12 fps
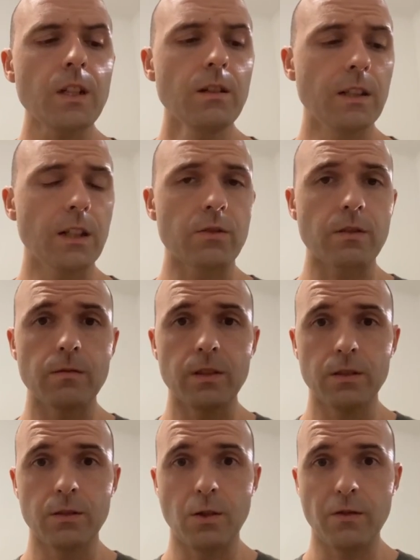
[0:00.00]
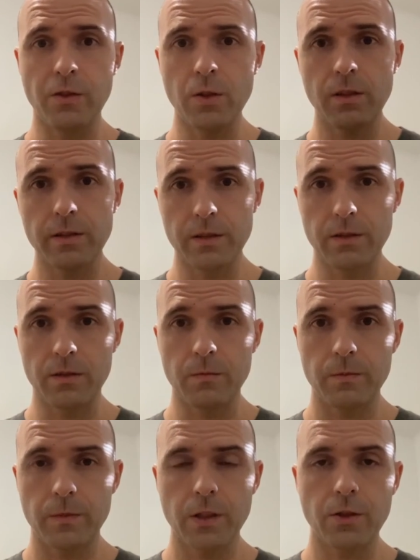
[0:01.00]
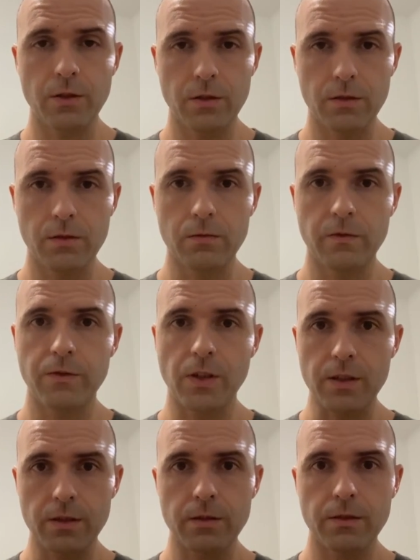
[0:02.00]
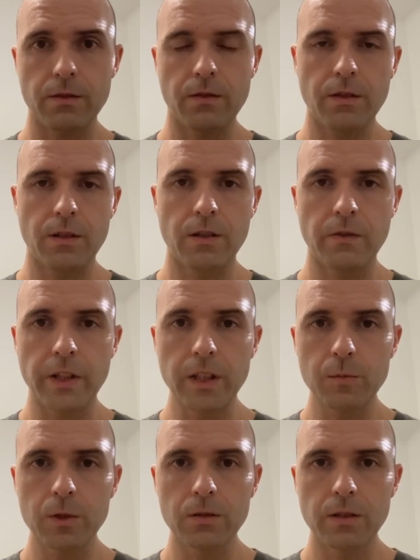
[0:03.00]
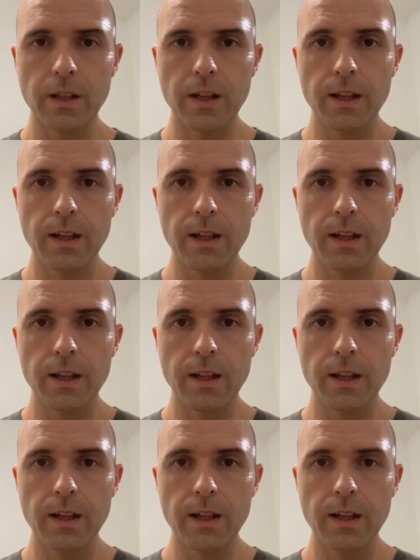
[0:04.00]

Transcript: Now, of all the kernel fuzzers that are available,